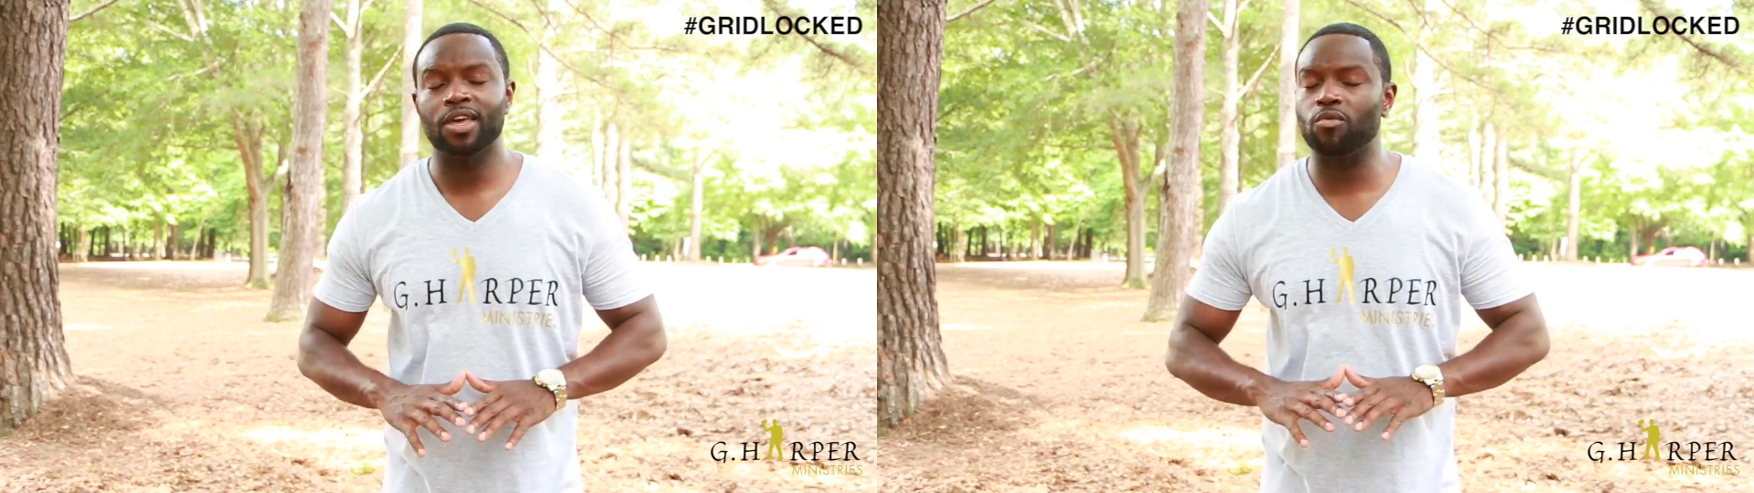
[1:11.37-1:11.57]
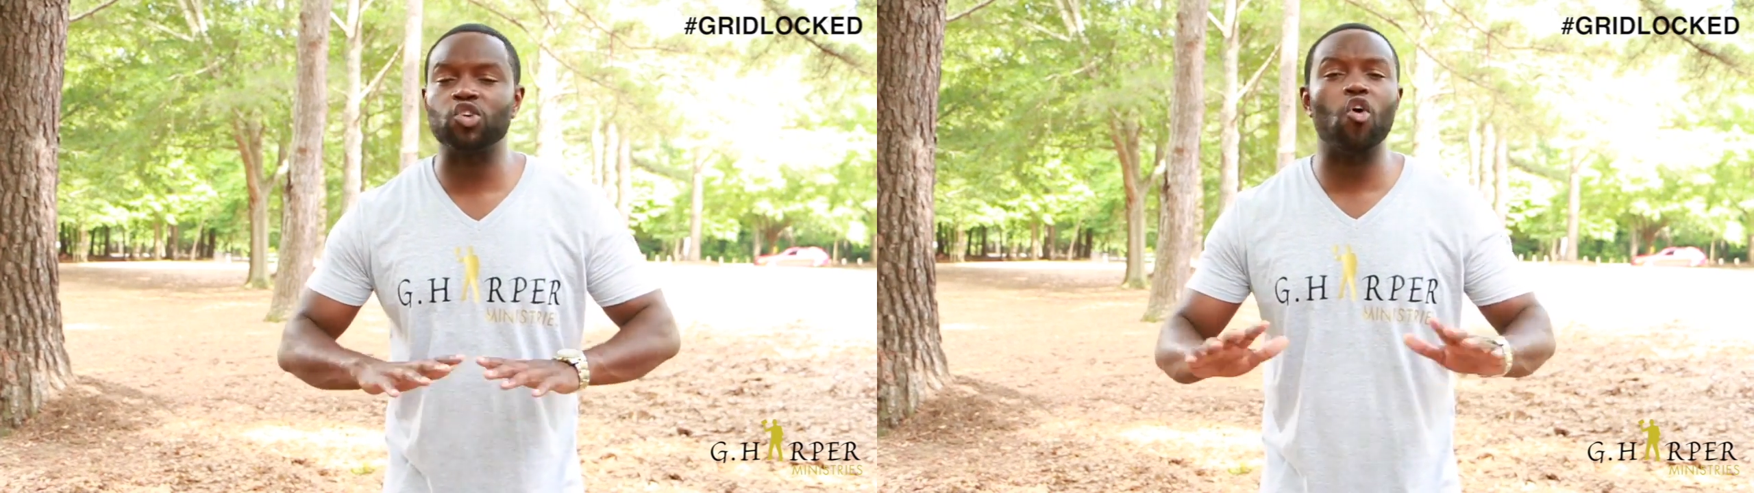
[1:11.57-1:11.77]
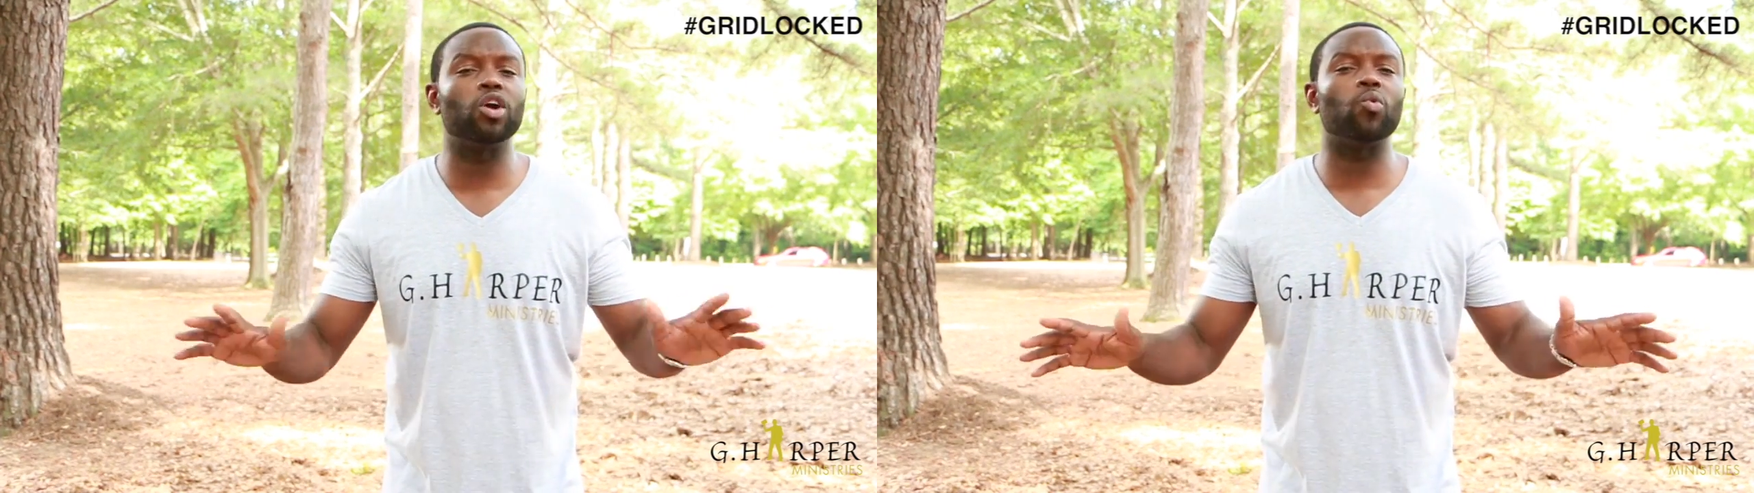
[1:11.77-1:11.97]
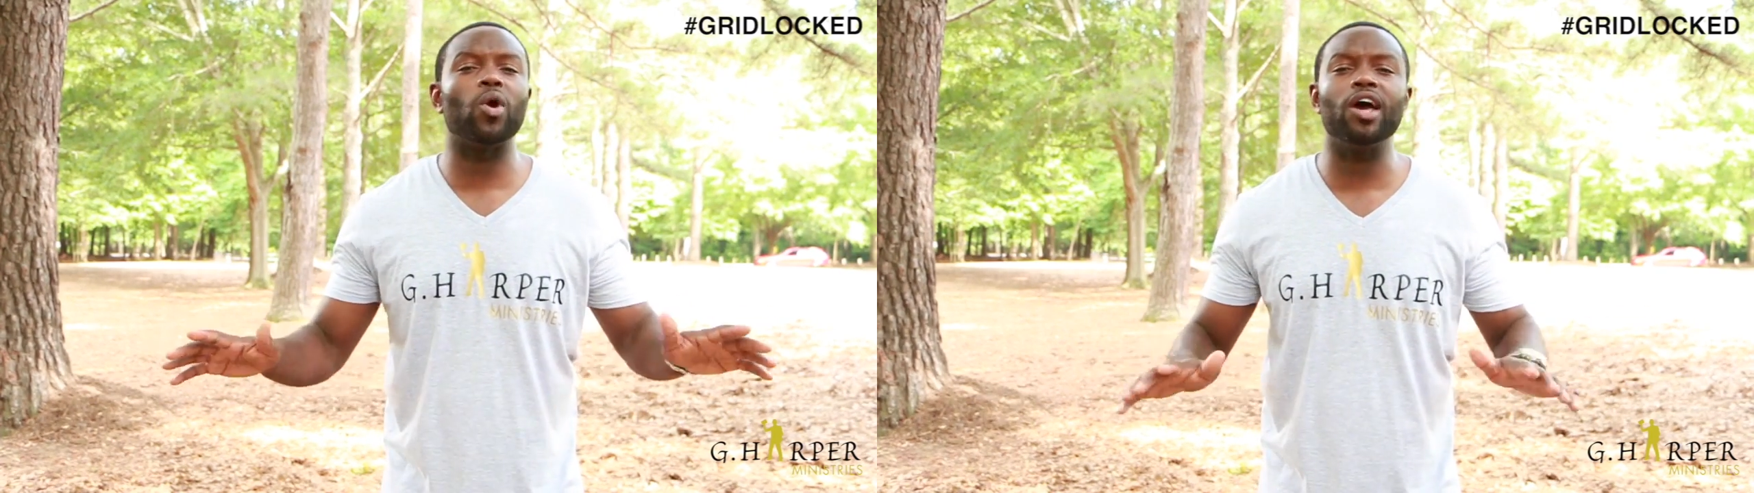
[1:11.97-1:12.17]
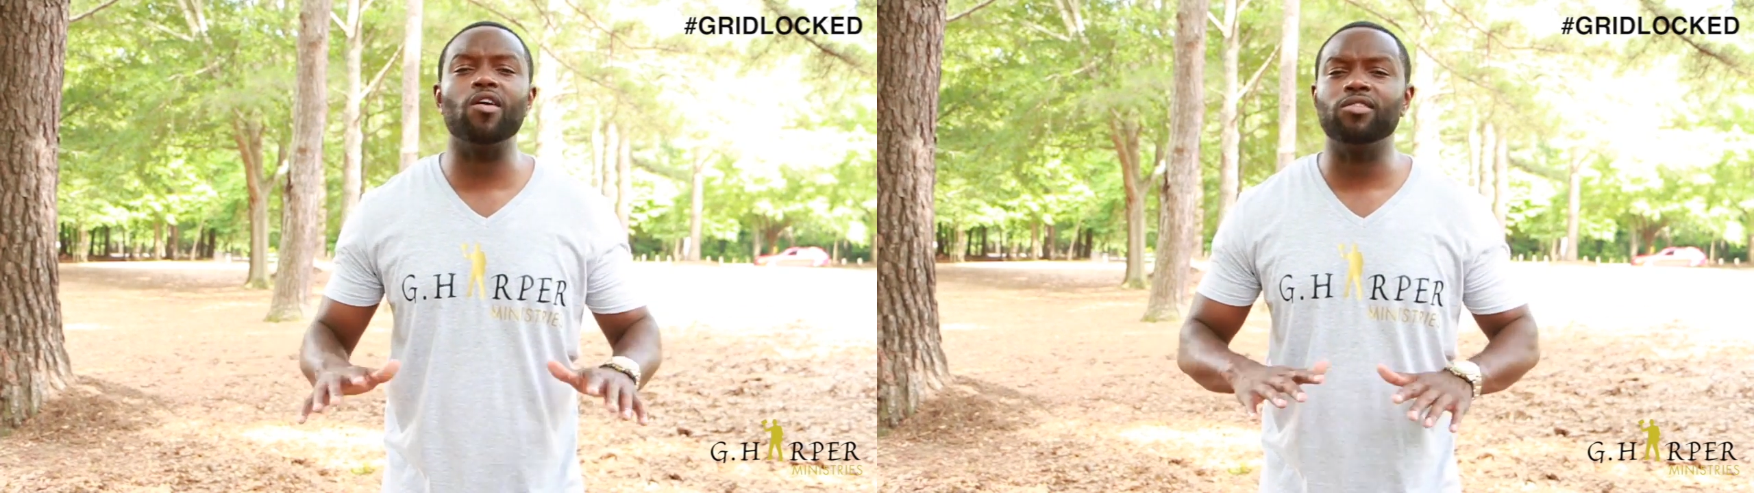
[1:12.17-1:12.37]
It was going
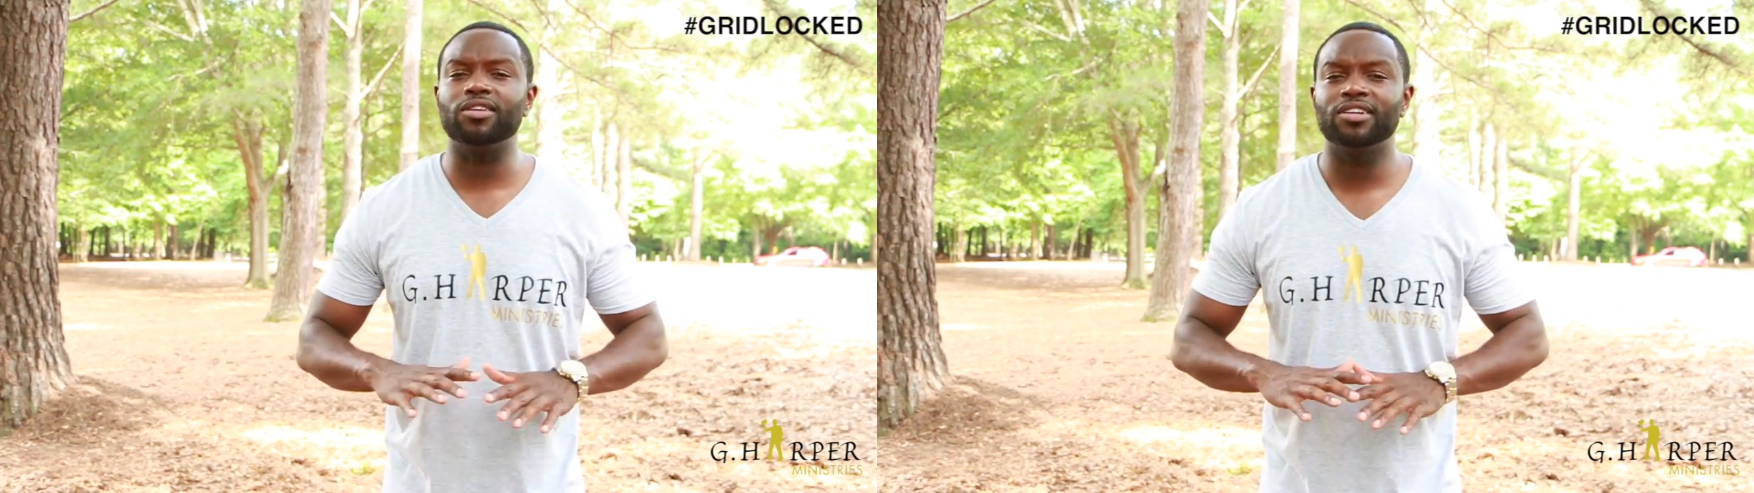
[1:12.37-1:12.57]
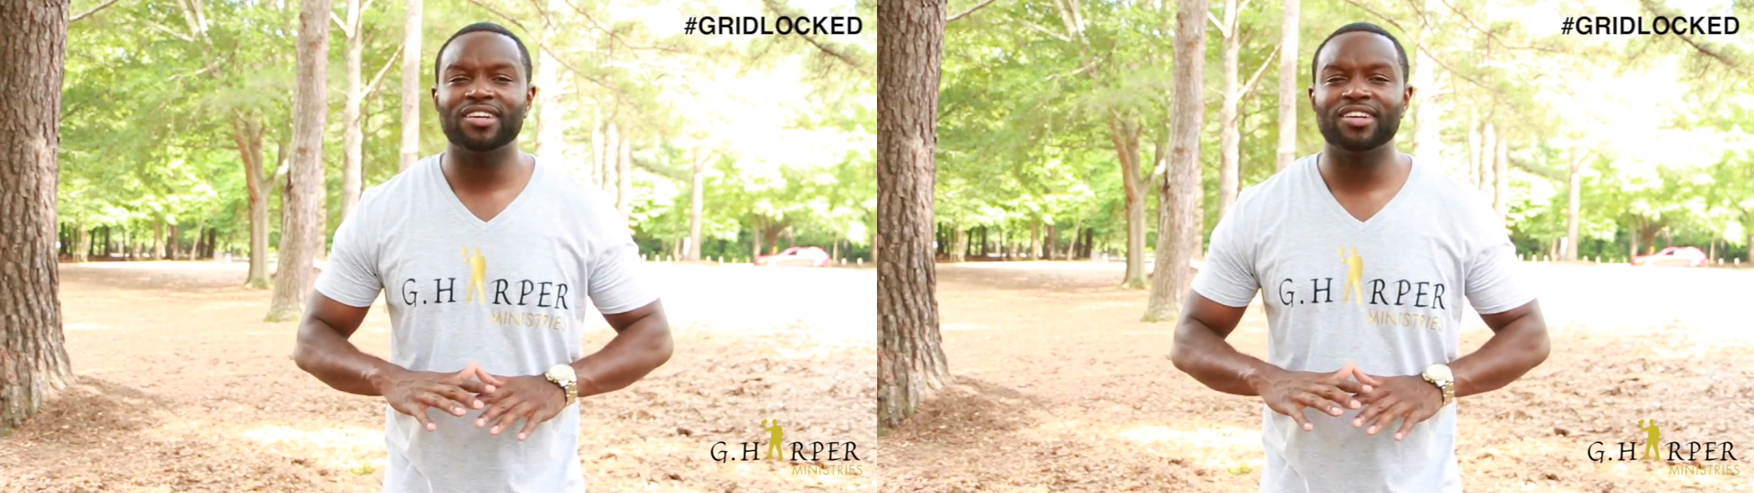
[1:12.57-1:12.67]
well.